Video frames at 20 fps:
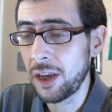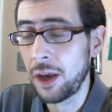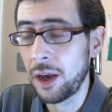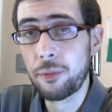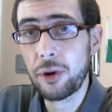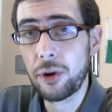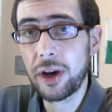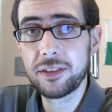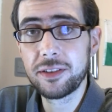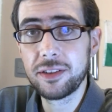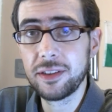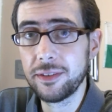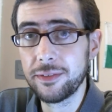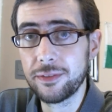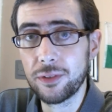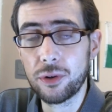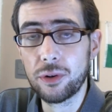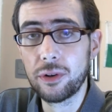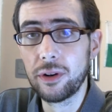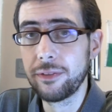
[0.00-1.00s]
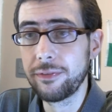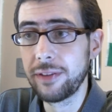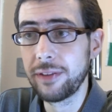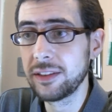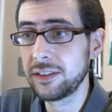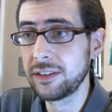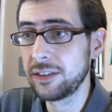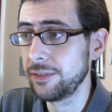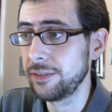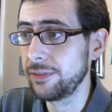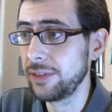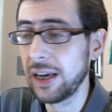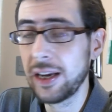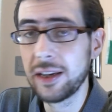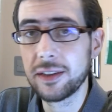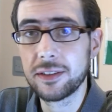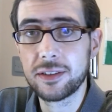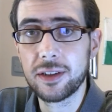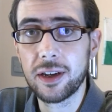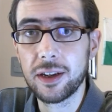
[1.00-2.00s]
oppressive or offensive,
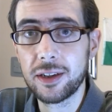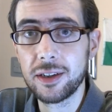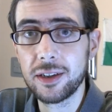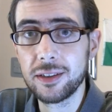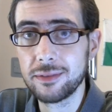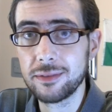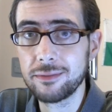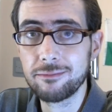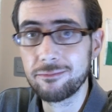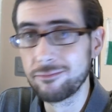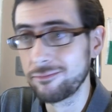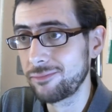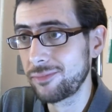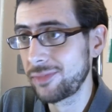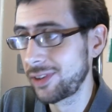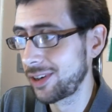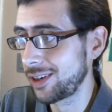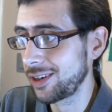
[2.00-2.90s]
yes, I can